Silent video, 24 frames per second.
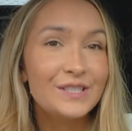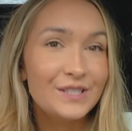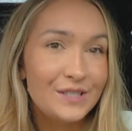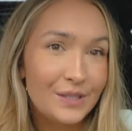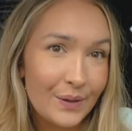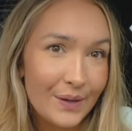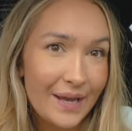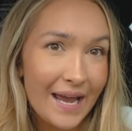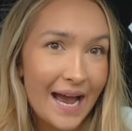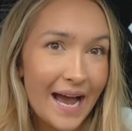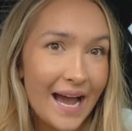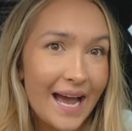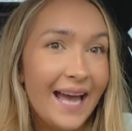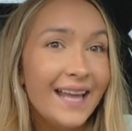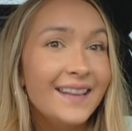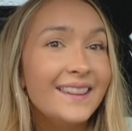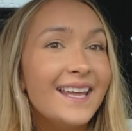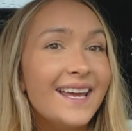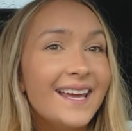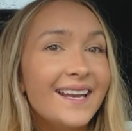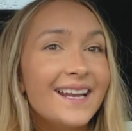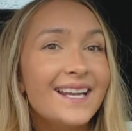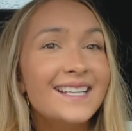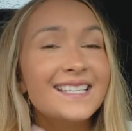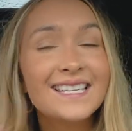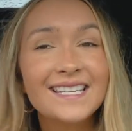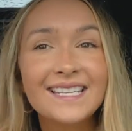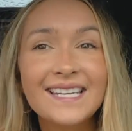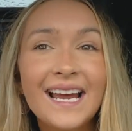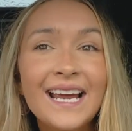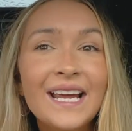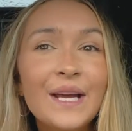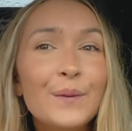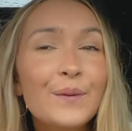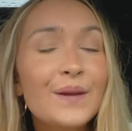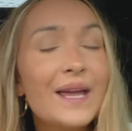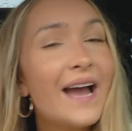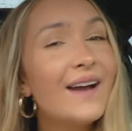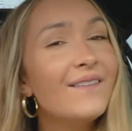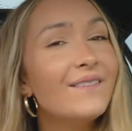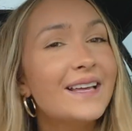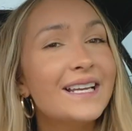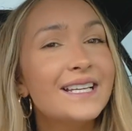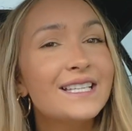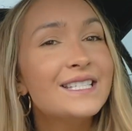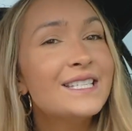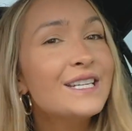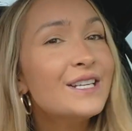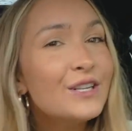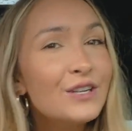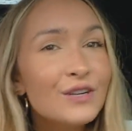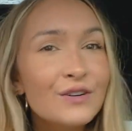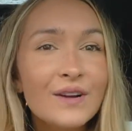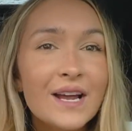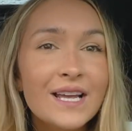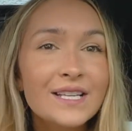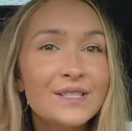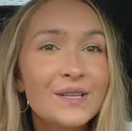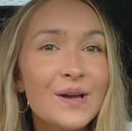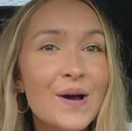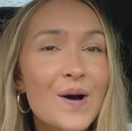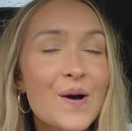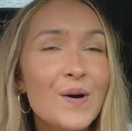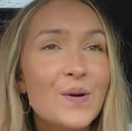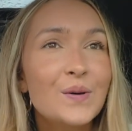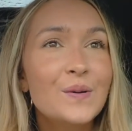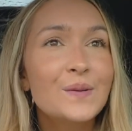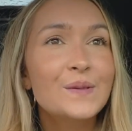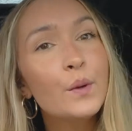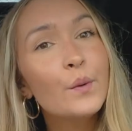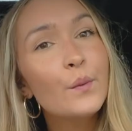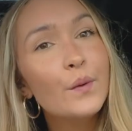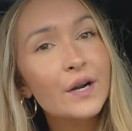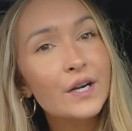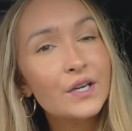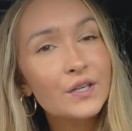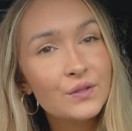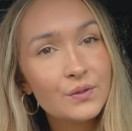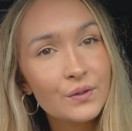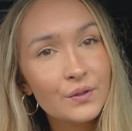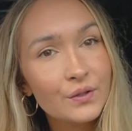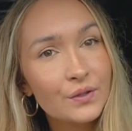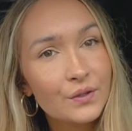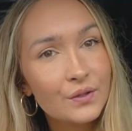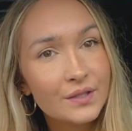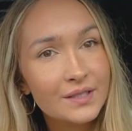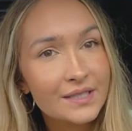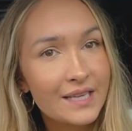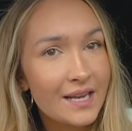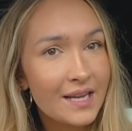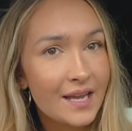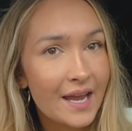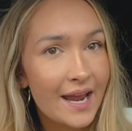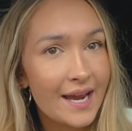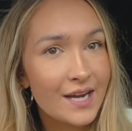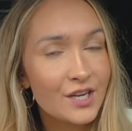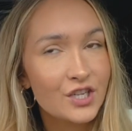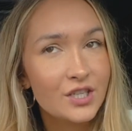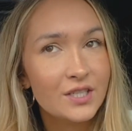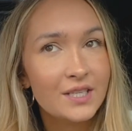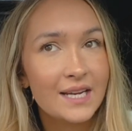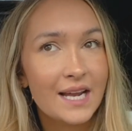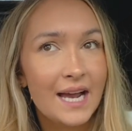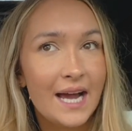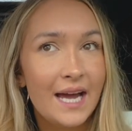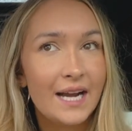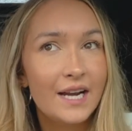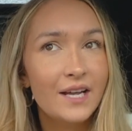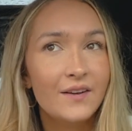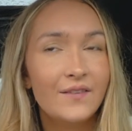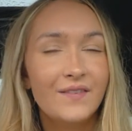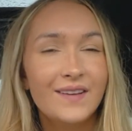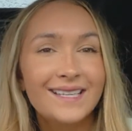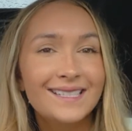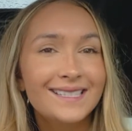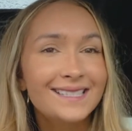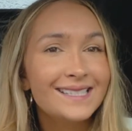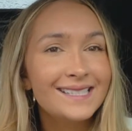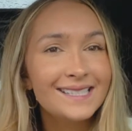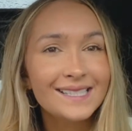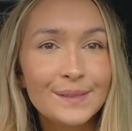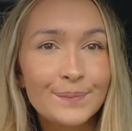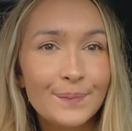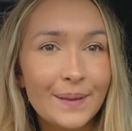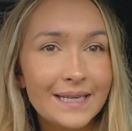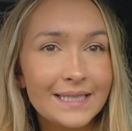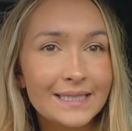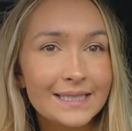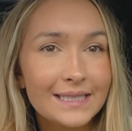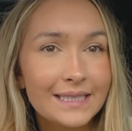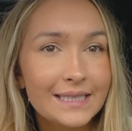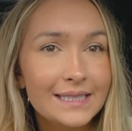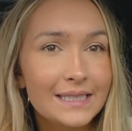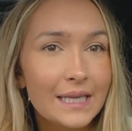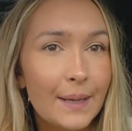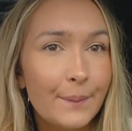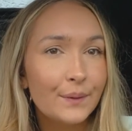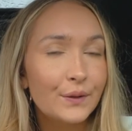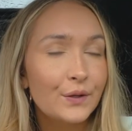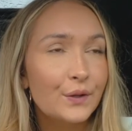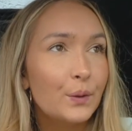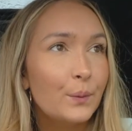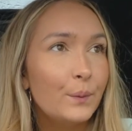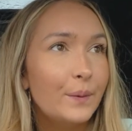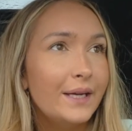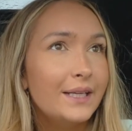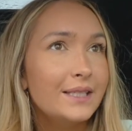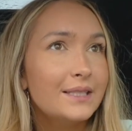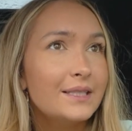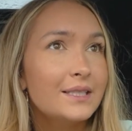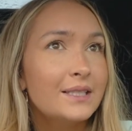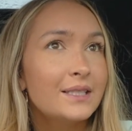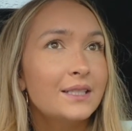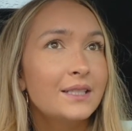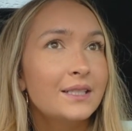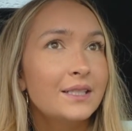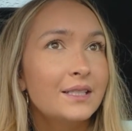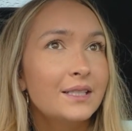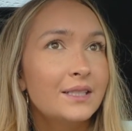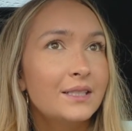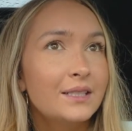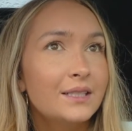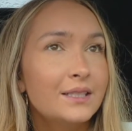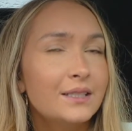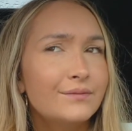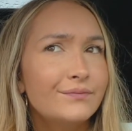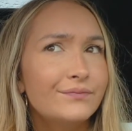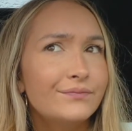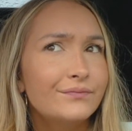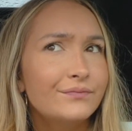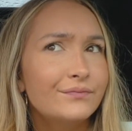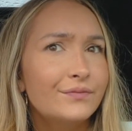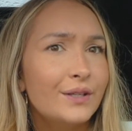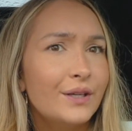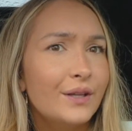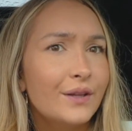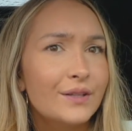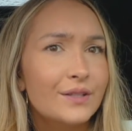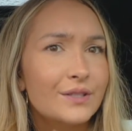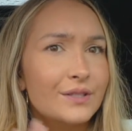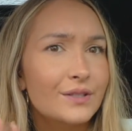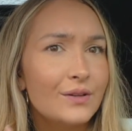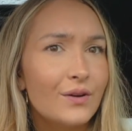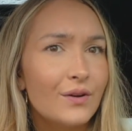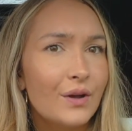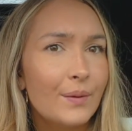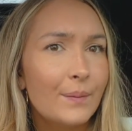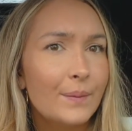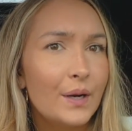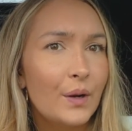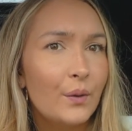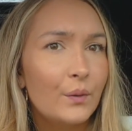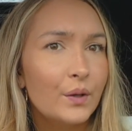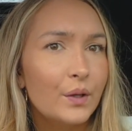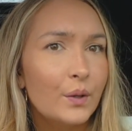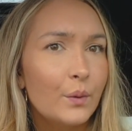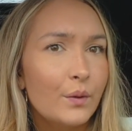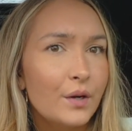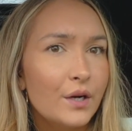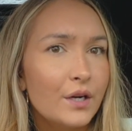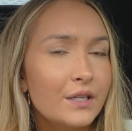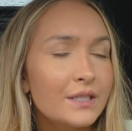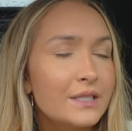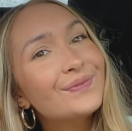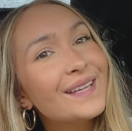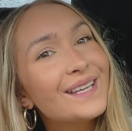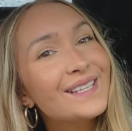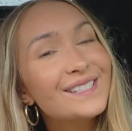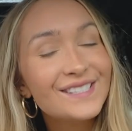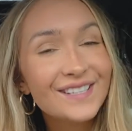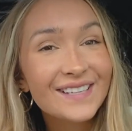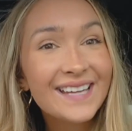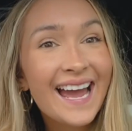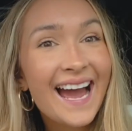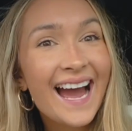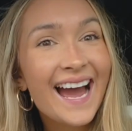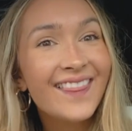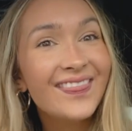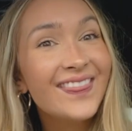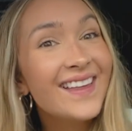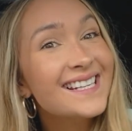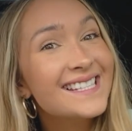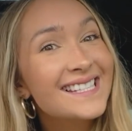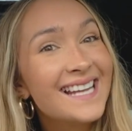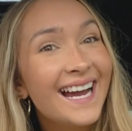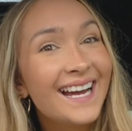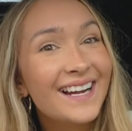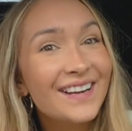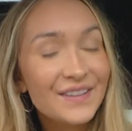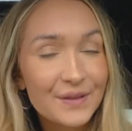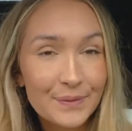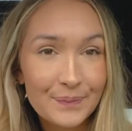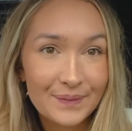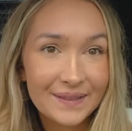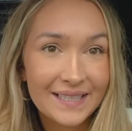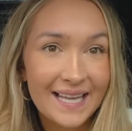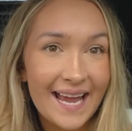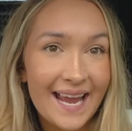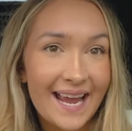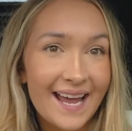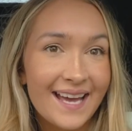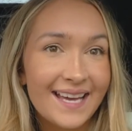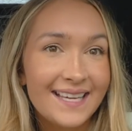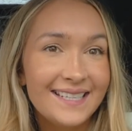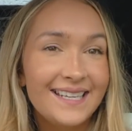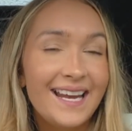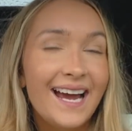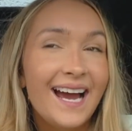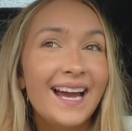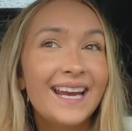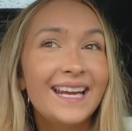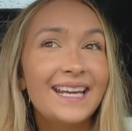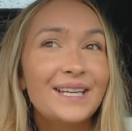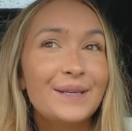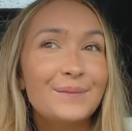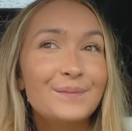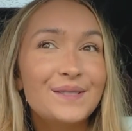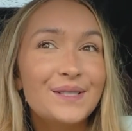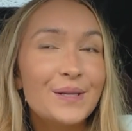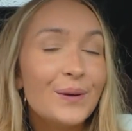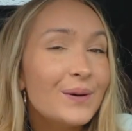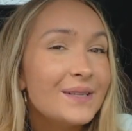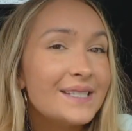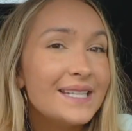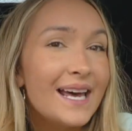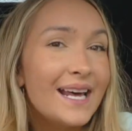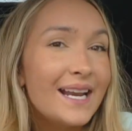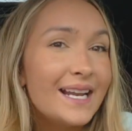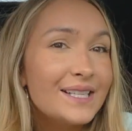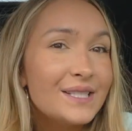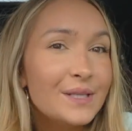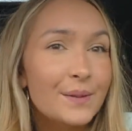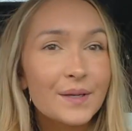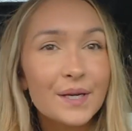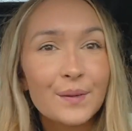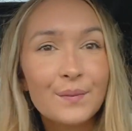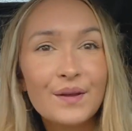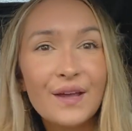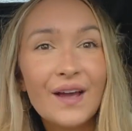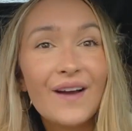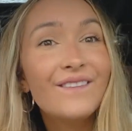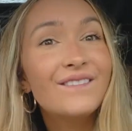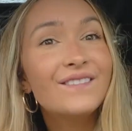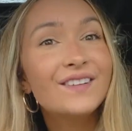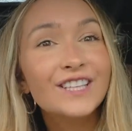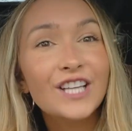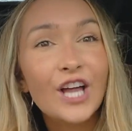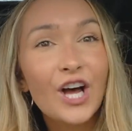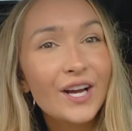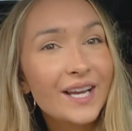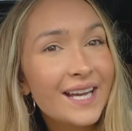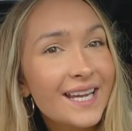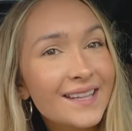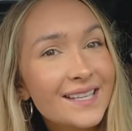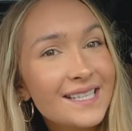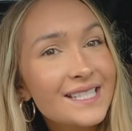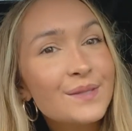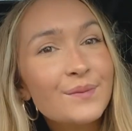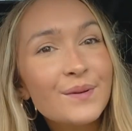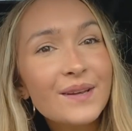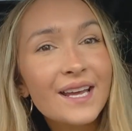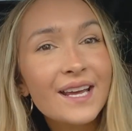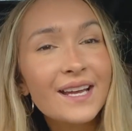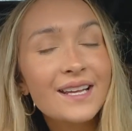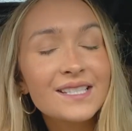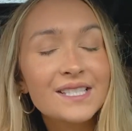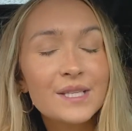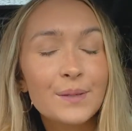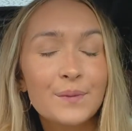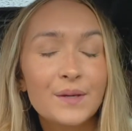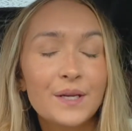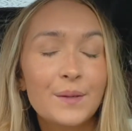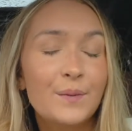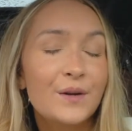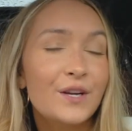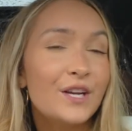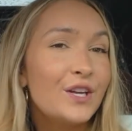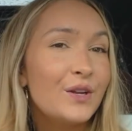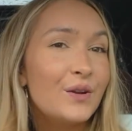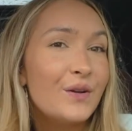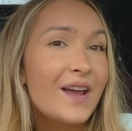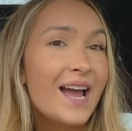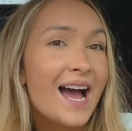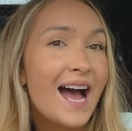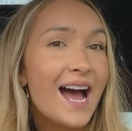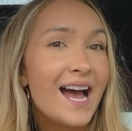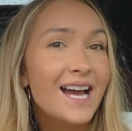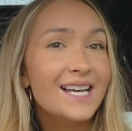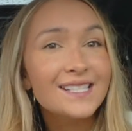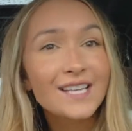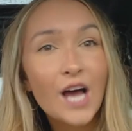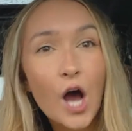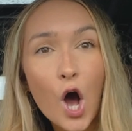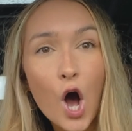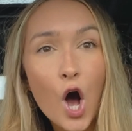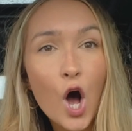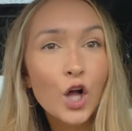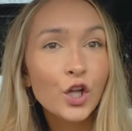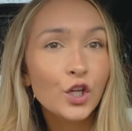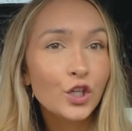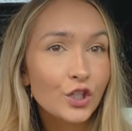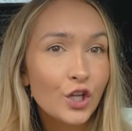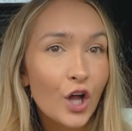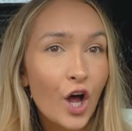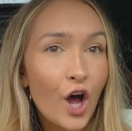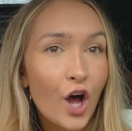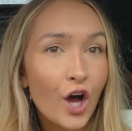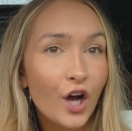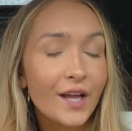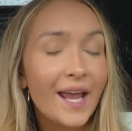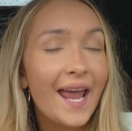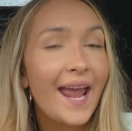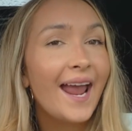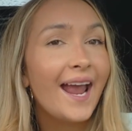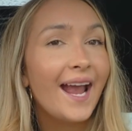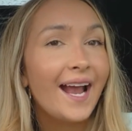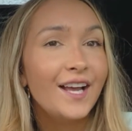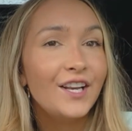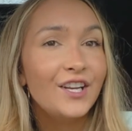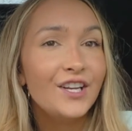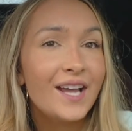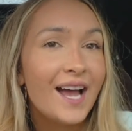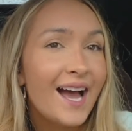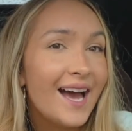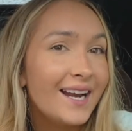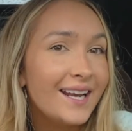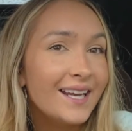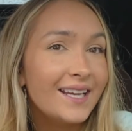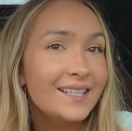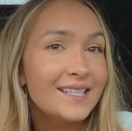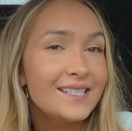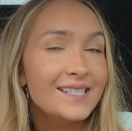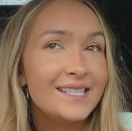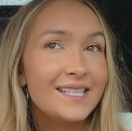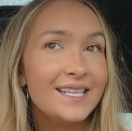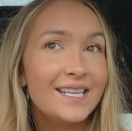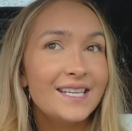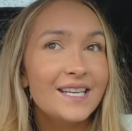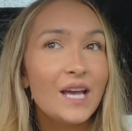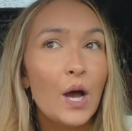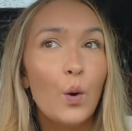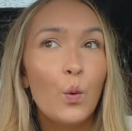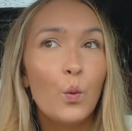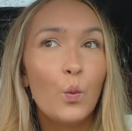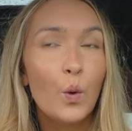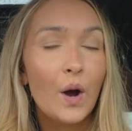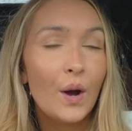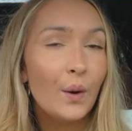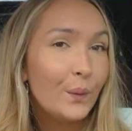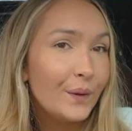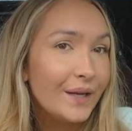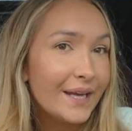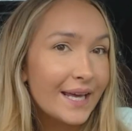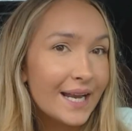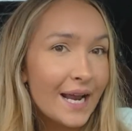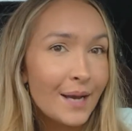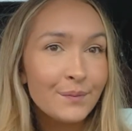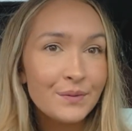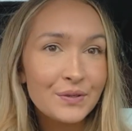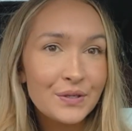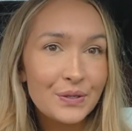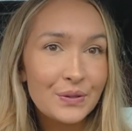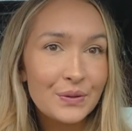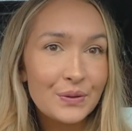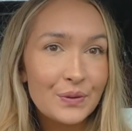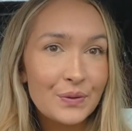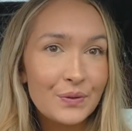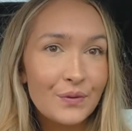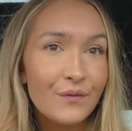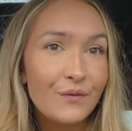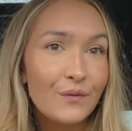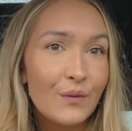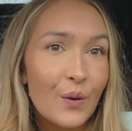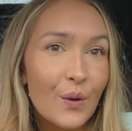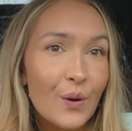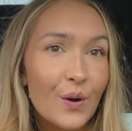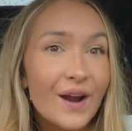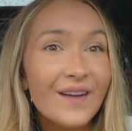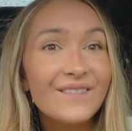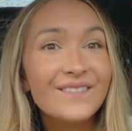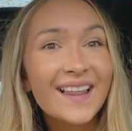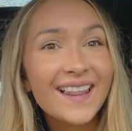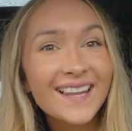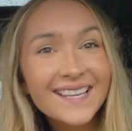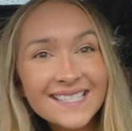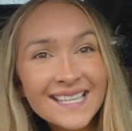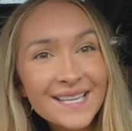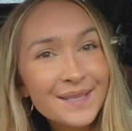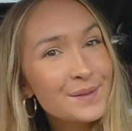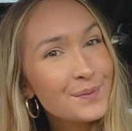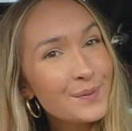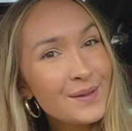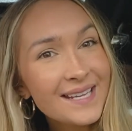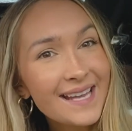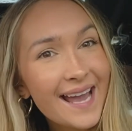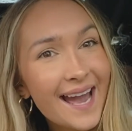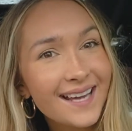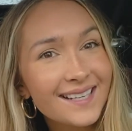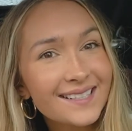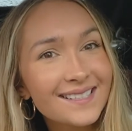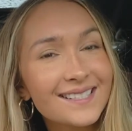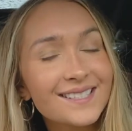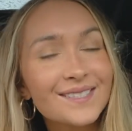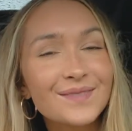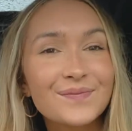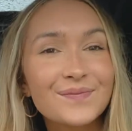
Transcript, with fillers: So yeah, and then tonight we have like dinner rezos. We wanted to do a little staycation to kind of spice things up a little bit. So this is all coming out really weird. So yeah, that's kind of the plan. I am so excited. So I'm gonna be vlogging this weekend. So I'm gonna be bringing you guys all along and you kind of get to see what we get up to for Valentine's weekend.